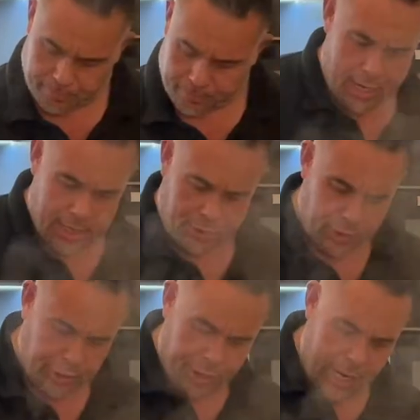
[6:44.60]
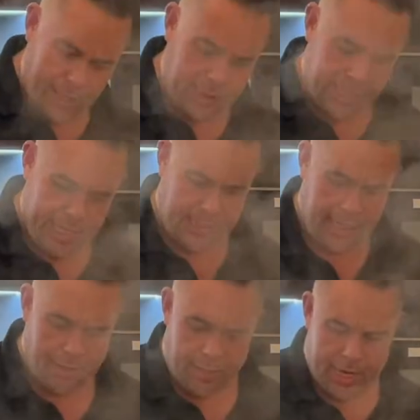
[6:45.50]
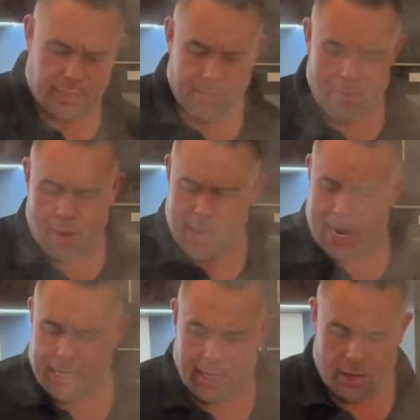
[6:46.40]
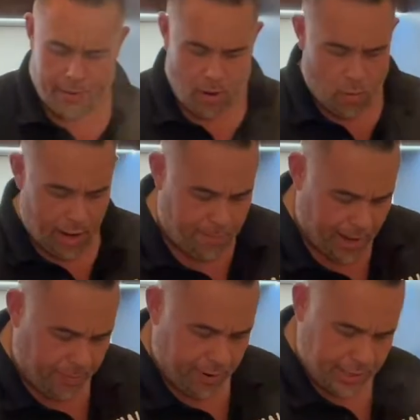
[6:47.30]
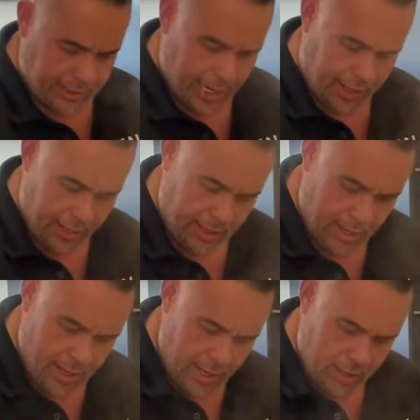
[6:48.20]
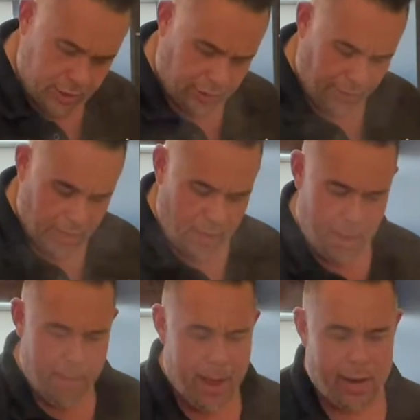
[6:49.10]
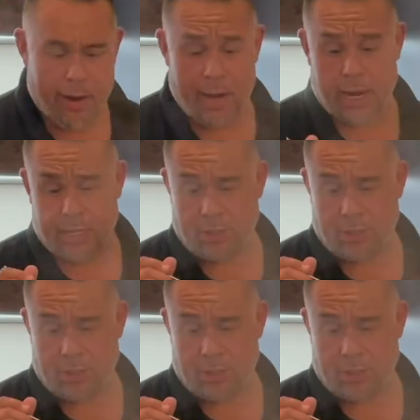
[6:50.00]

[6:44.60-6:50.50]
Let's just check the seasoning on this. I might add a little bit of white pepper in a second, just for a little bit of background heat.